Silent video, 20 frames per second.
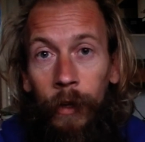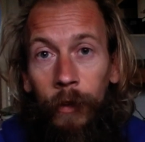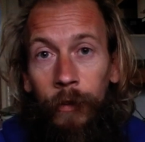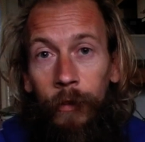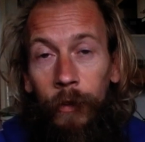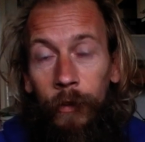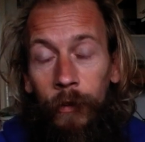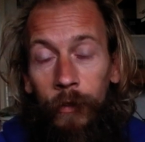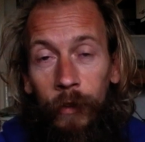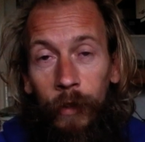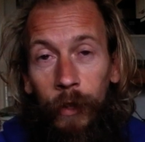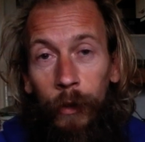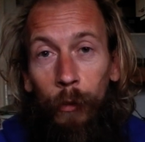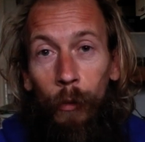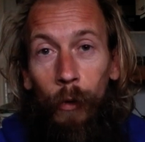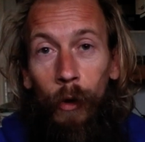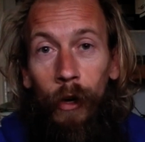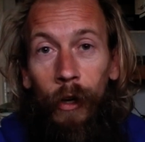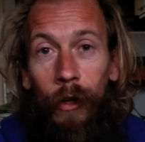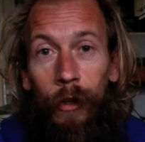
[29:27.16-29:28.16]
to see
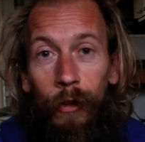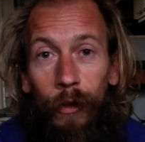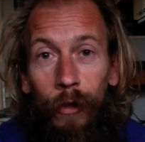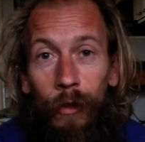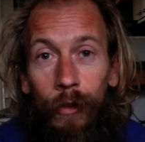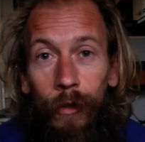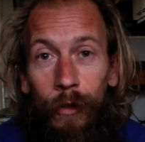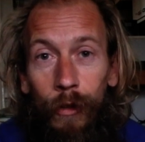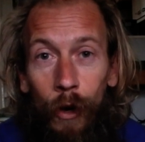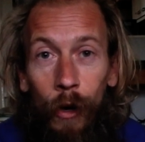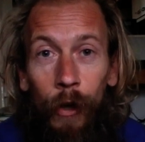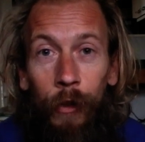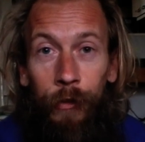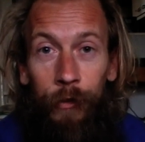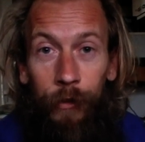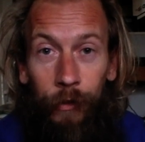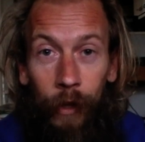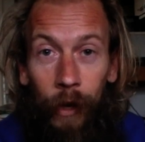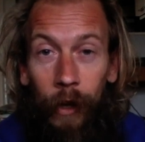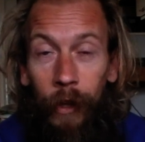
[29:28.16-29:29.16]
what God
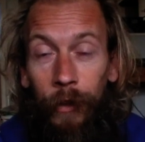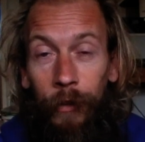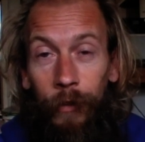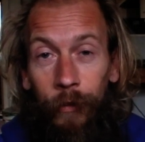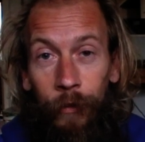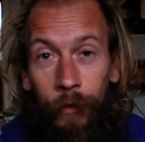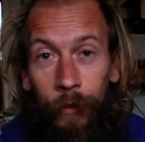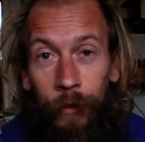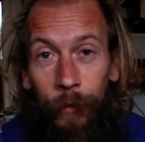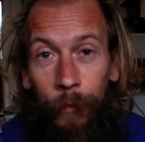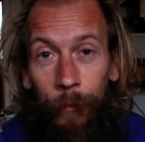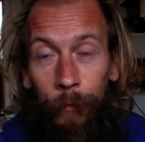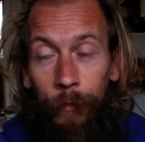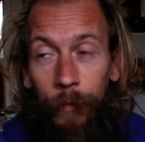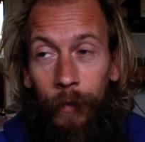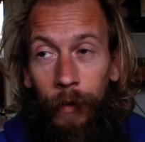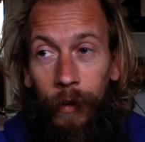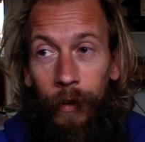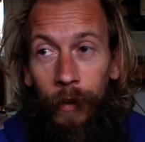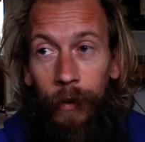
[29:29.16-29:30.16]
does.
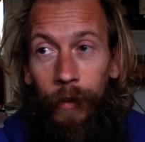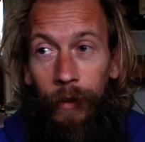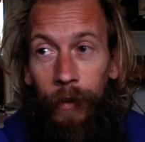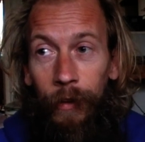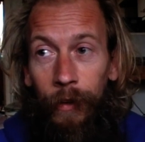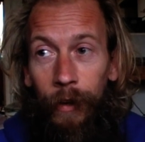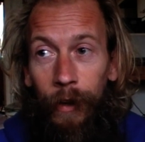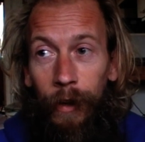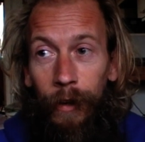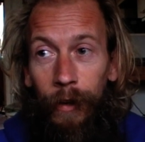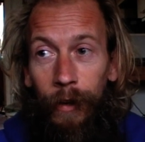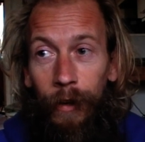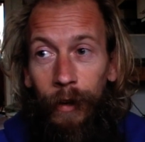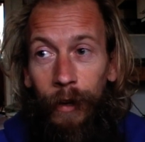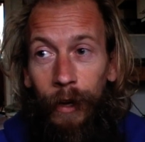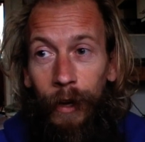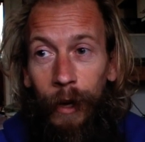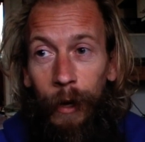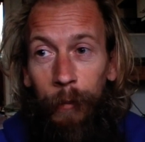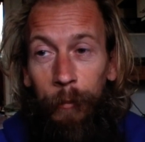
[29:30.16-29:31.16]

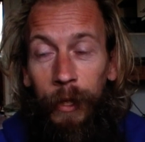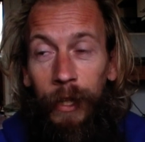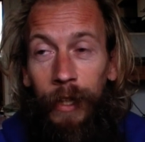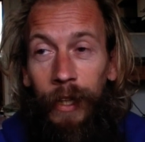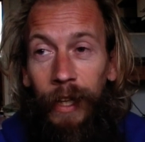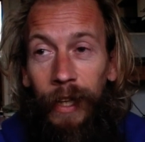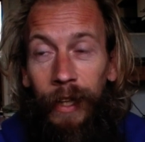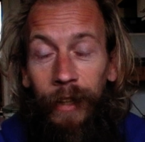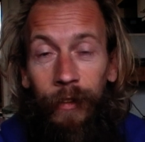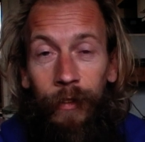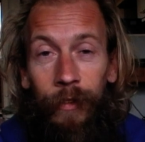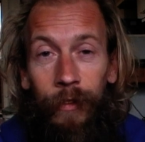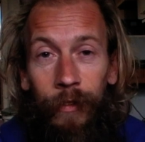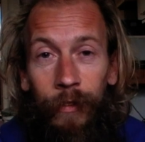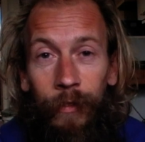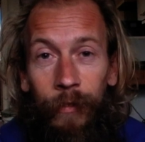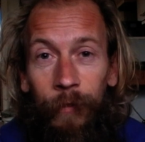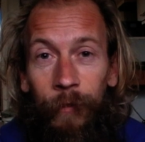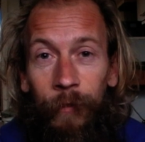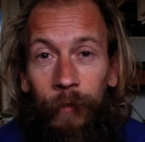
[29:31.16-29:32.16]
I mean, it
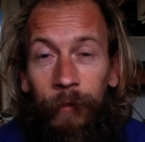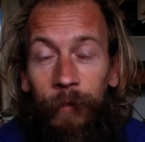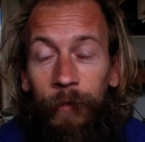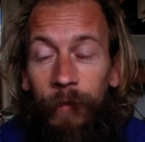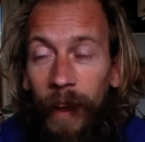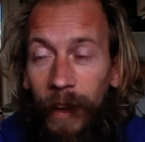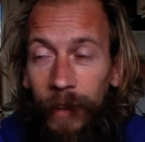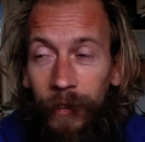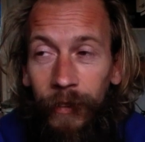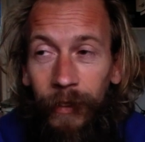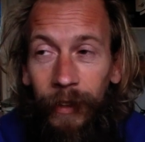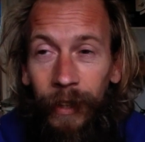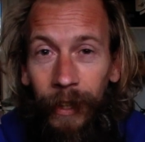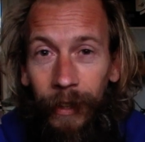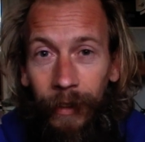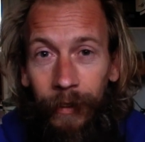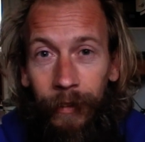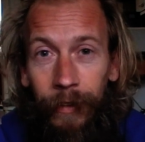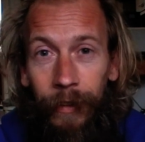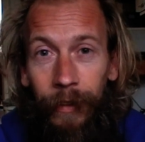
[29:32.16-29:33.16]
is
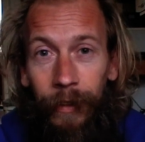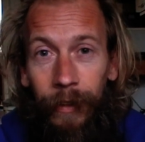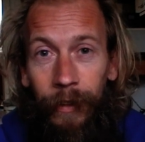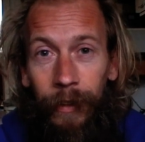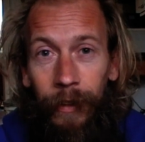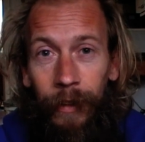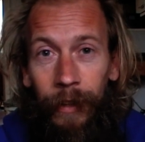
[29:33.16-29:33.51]
fascinating